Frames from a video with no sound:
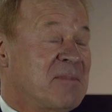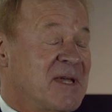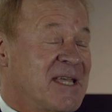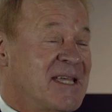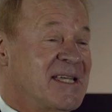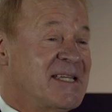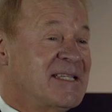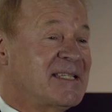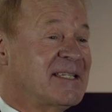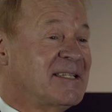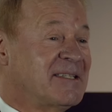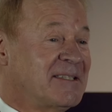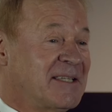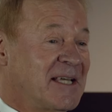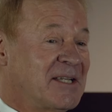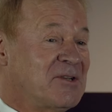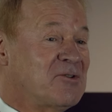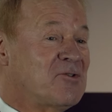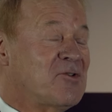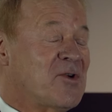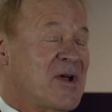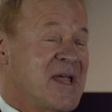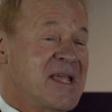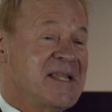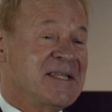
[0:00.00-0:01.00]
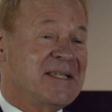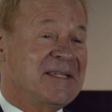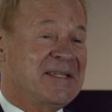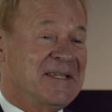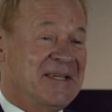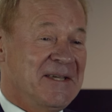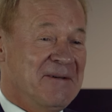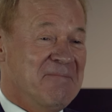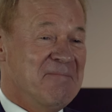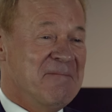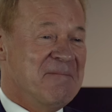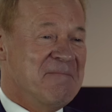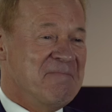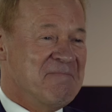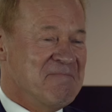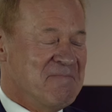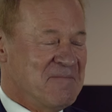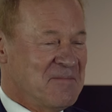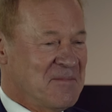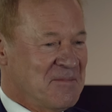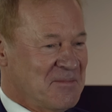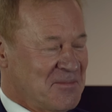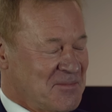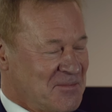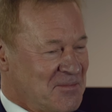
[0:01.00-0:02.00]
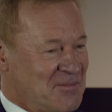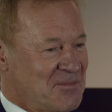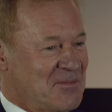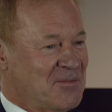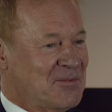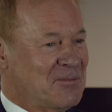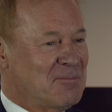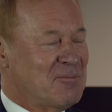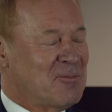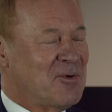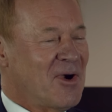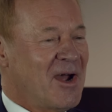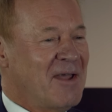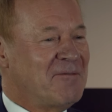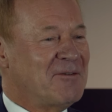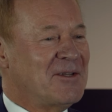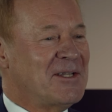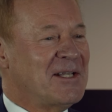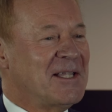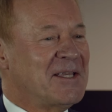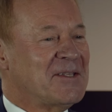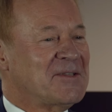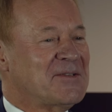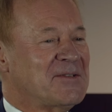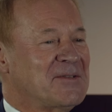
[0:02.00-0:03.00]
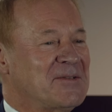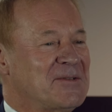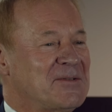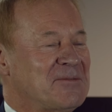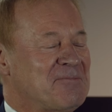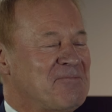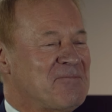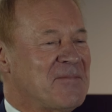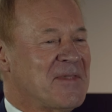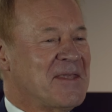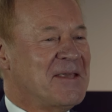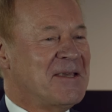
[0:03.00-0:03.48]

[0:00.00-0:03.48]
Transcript: Pete then traded him some private lessons